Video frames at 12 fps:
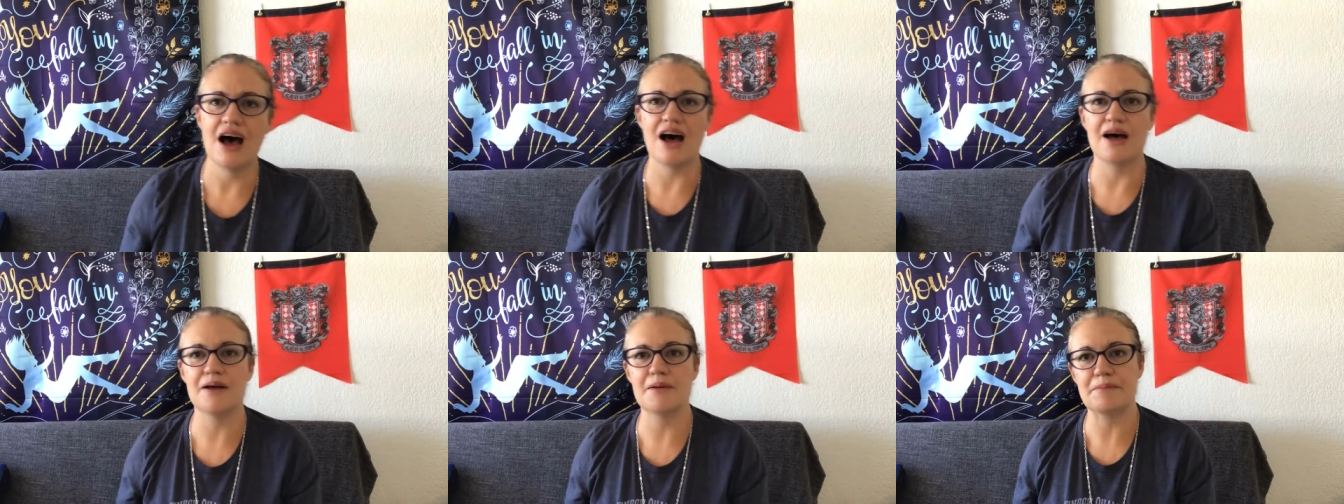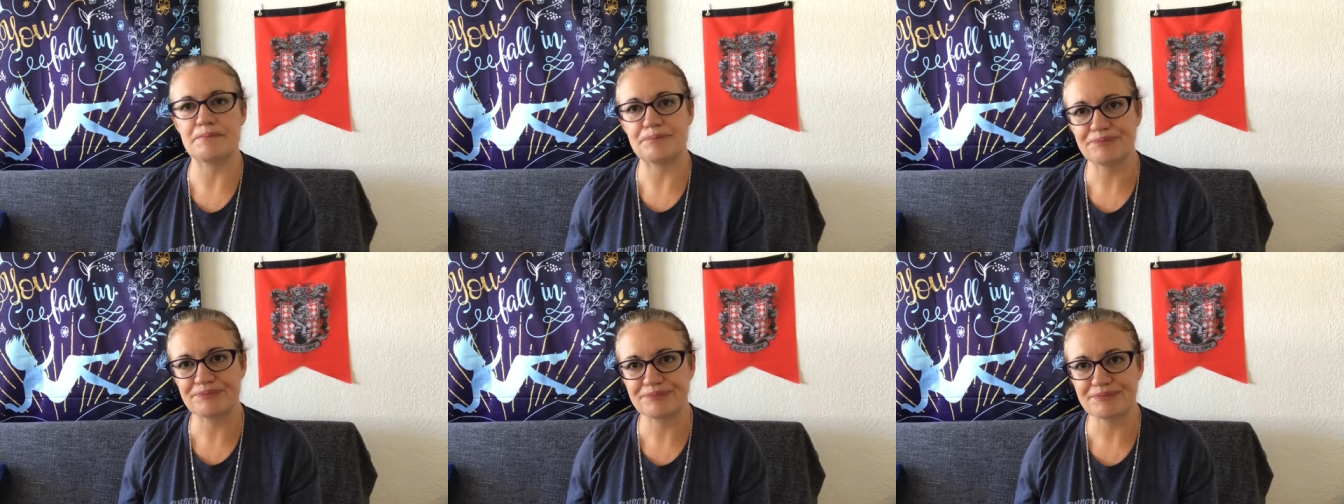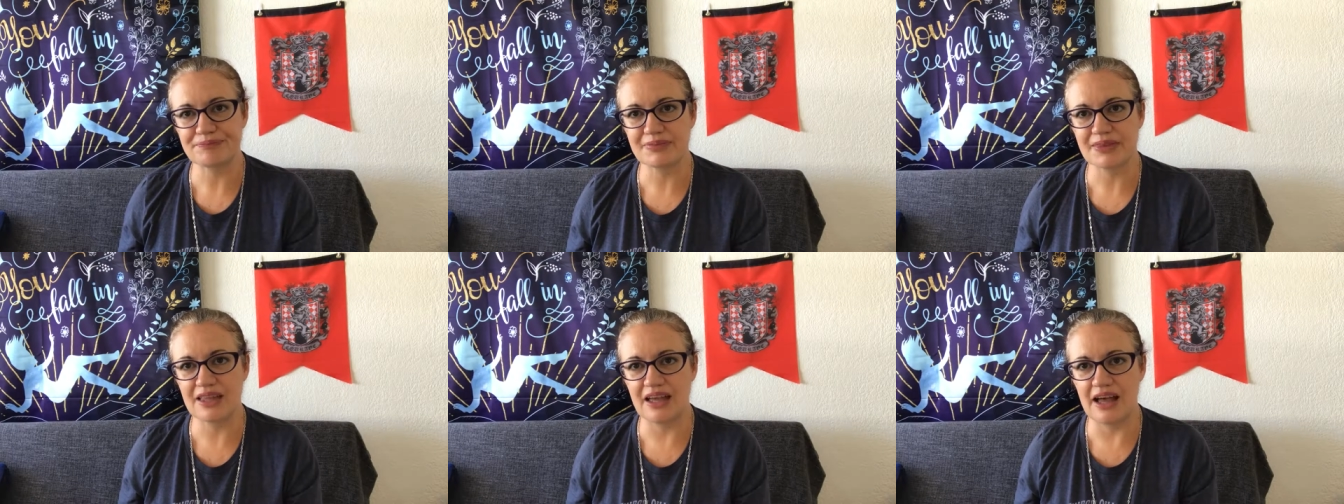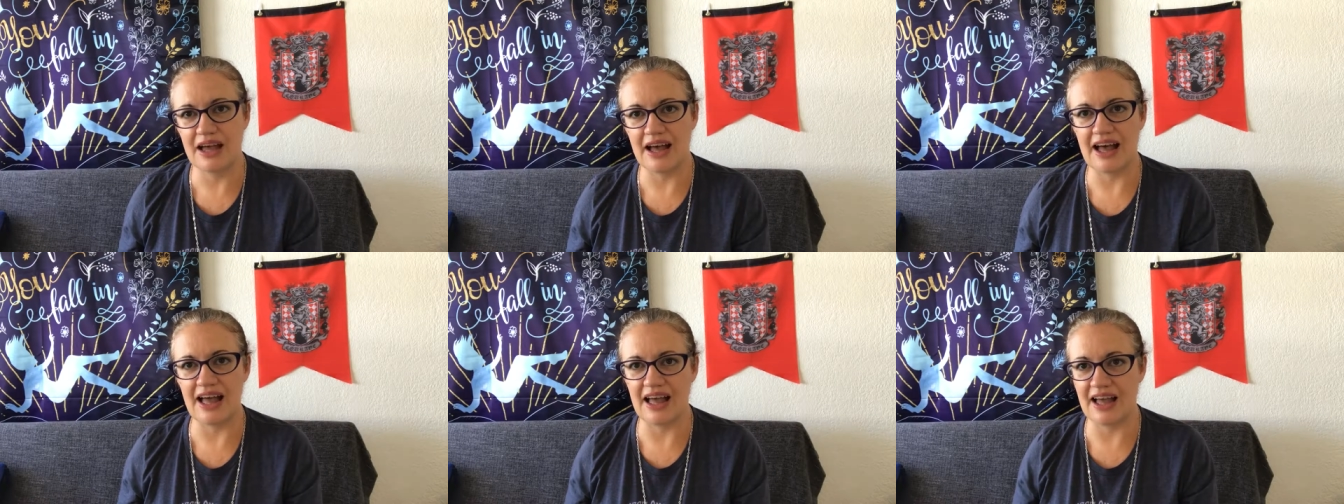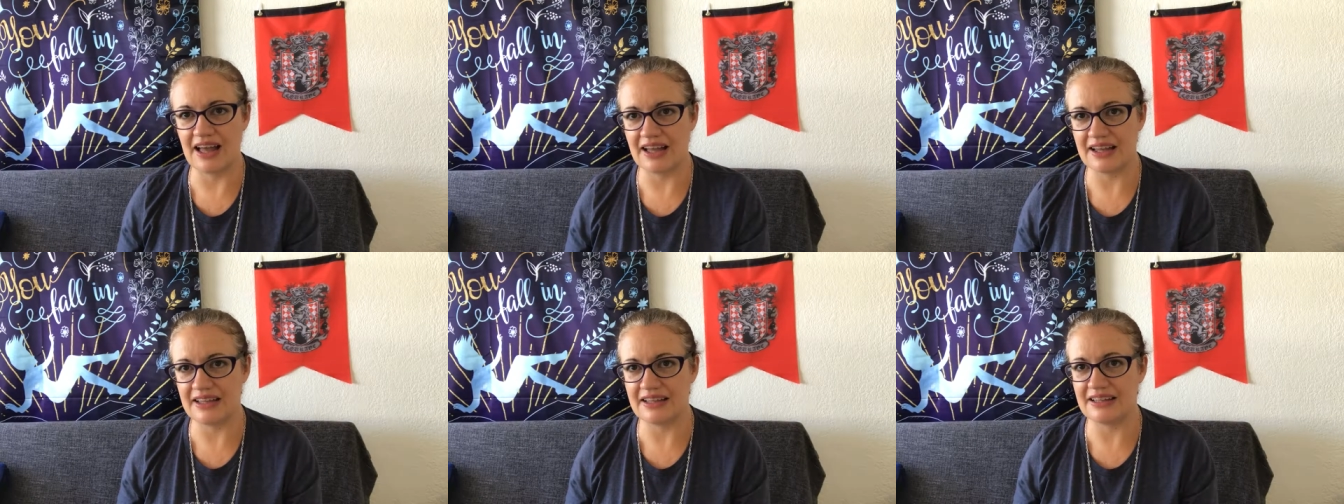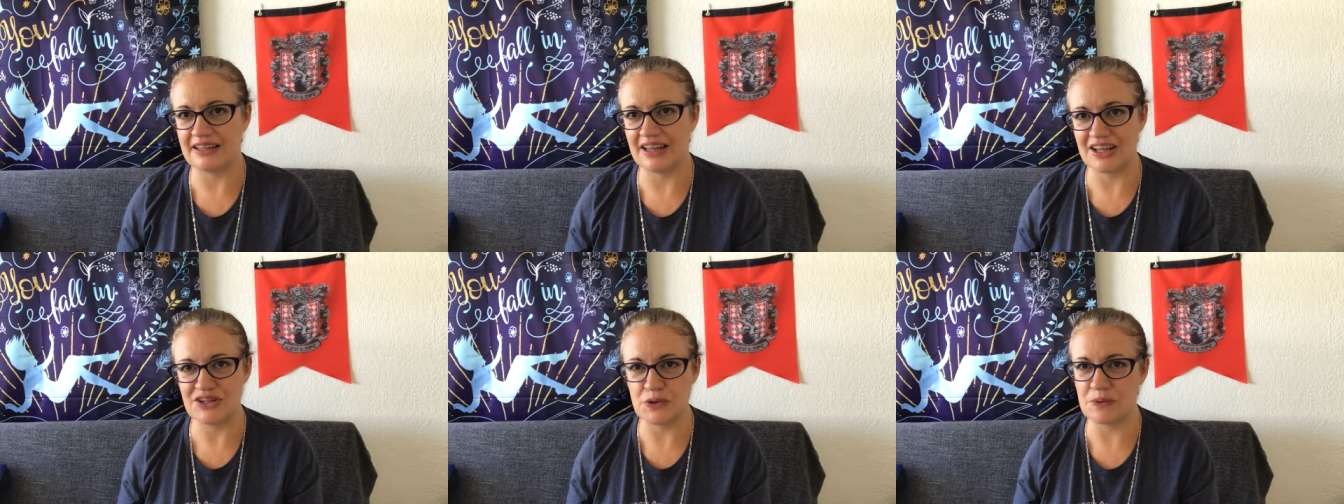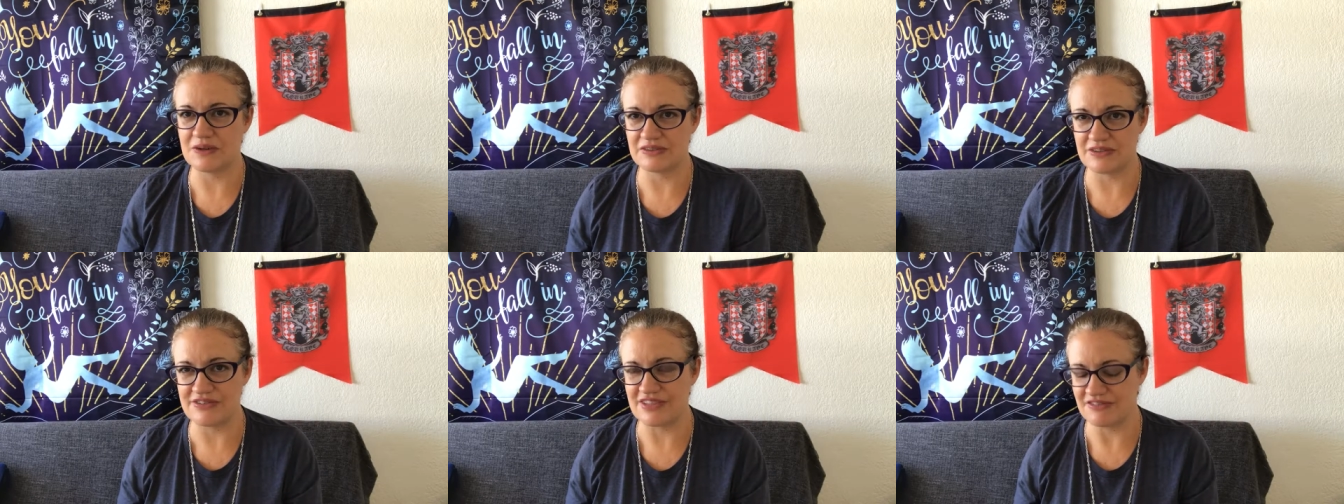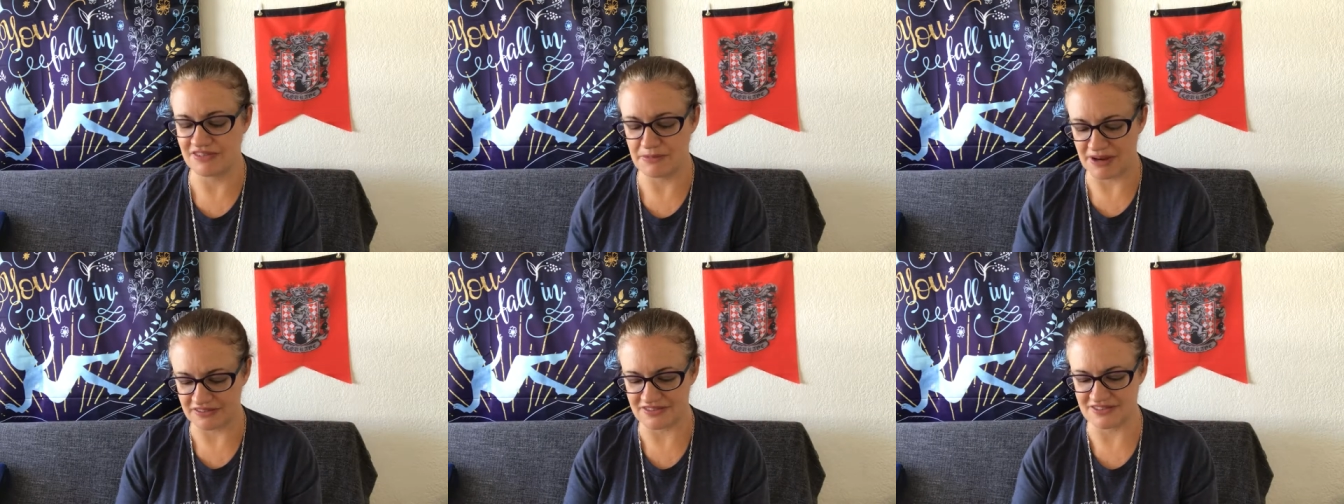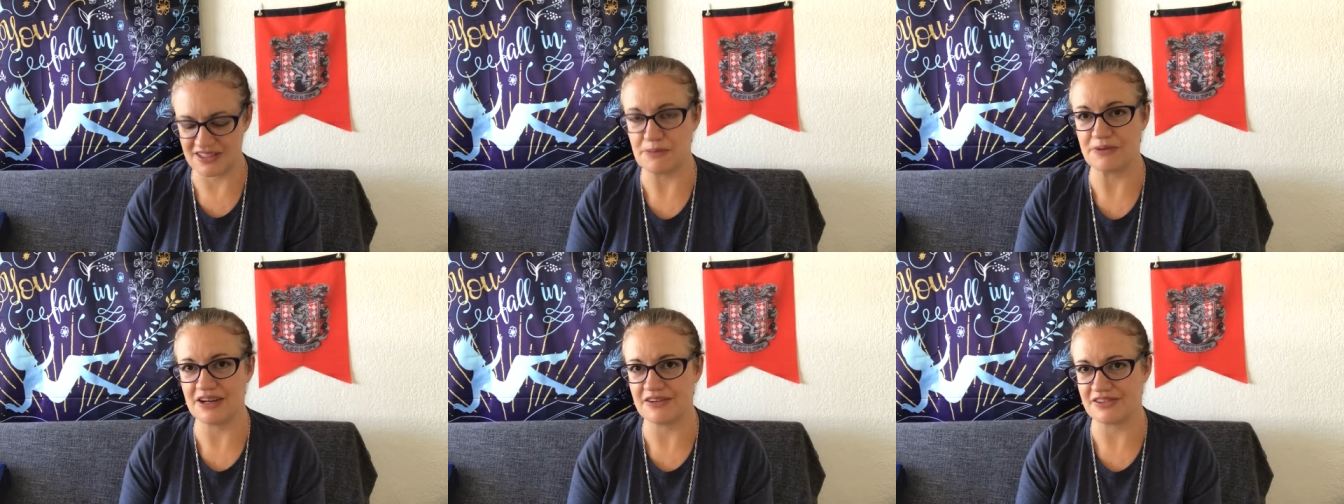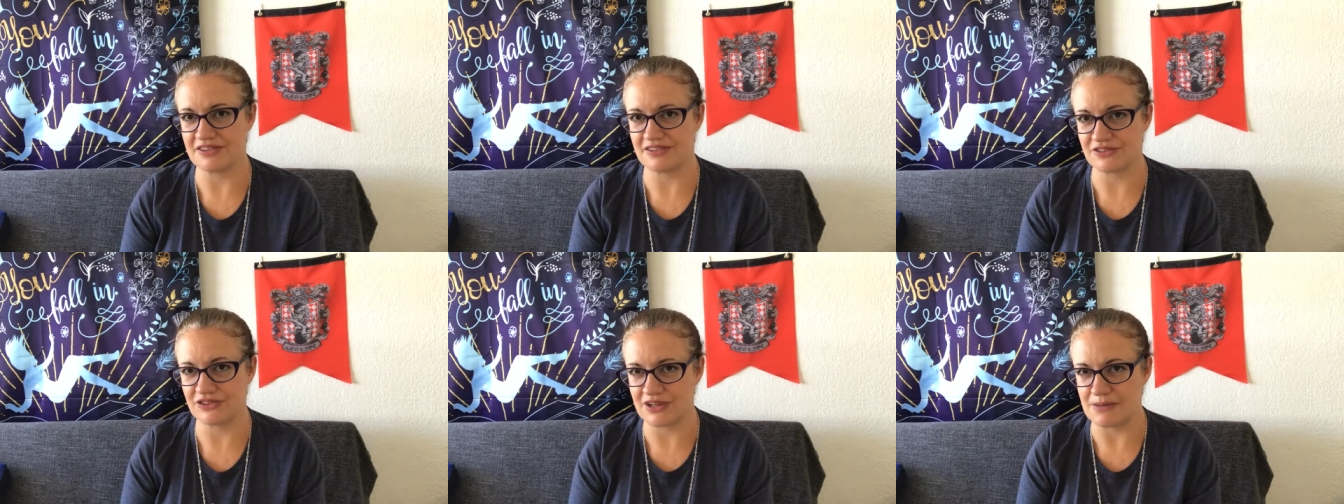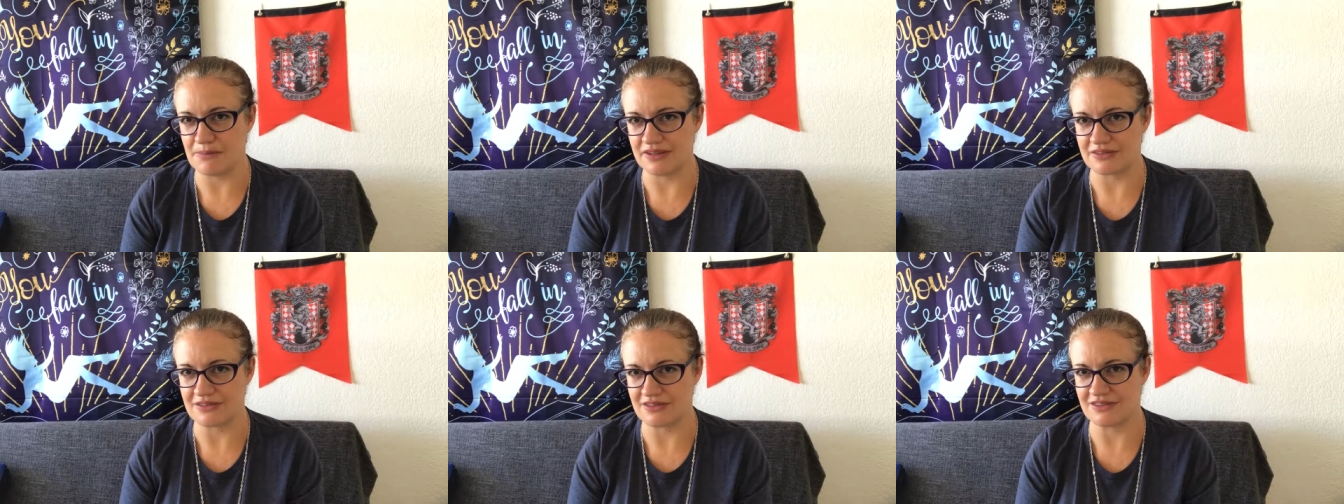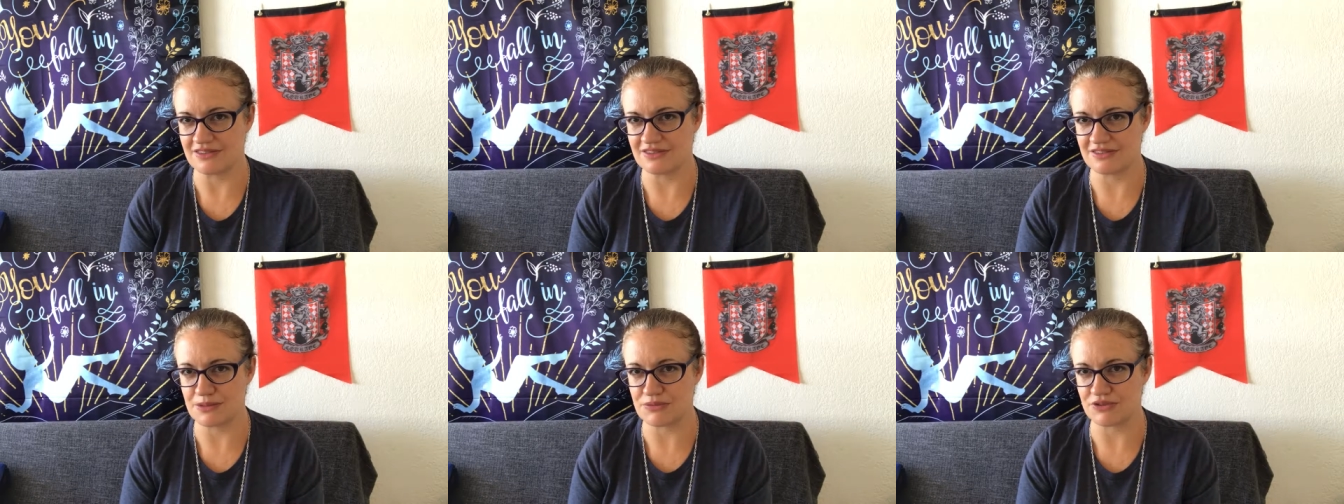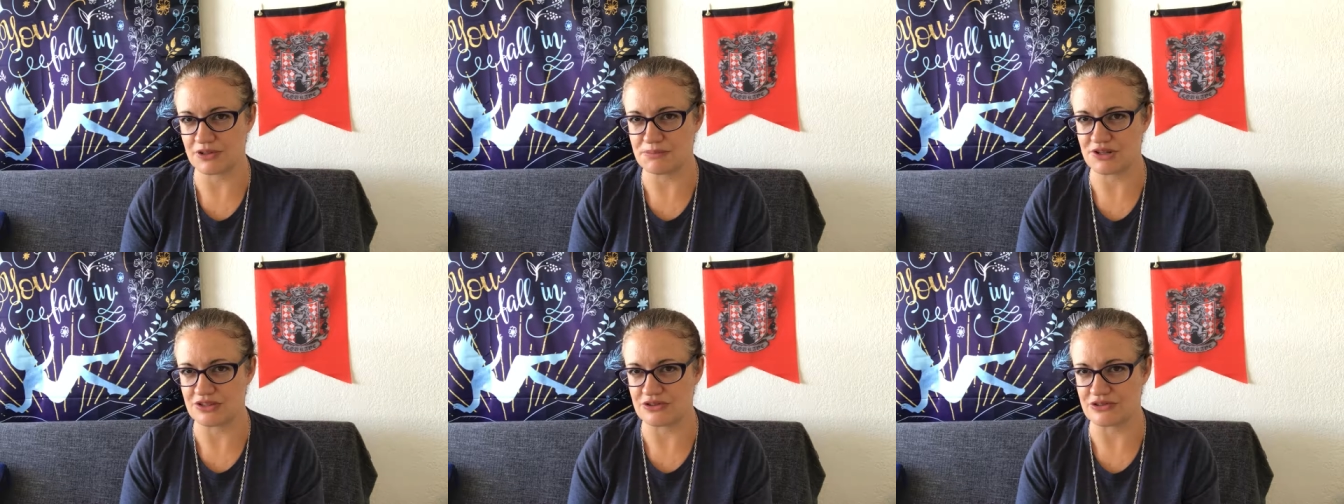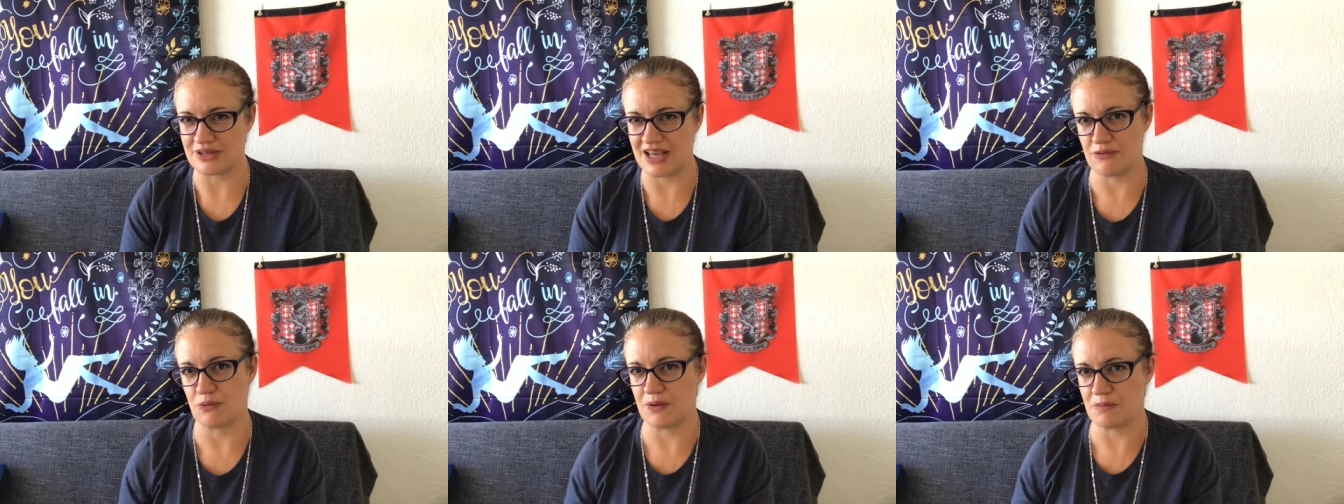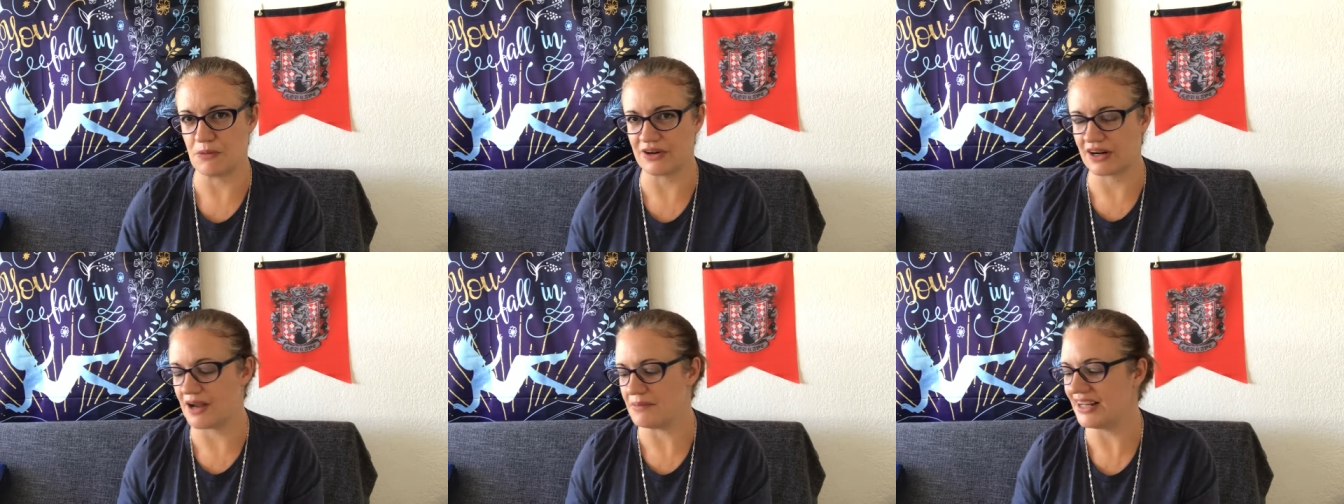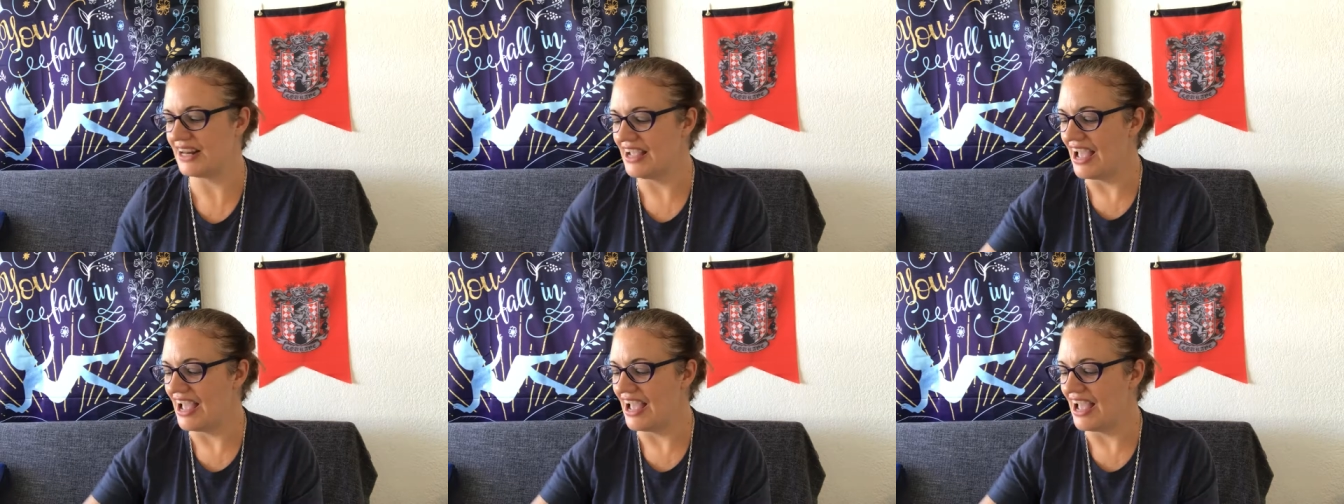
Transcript: Um, I I don't want to receive their boxes anymore after this three month subscription, so I have one more coming.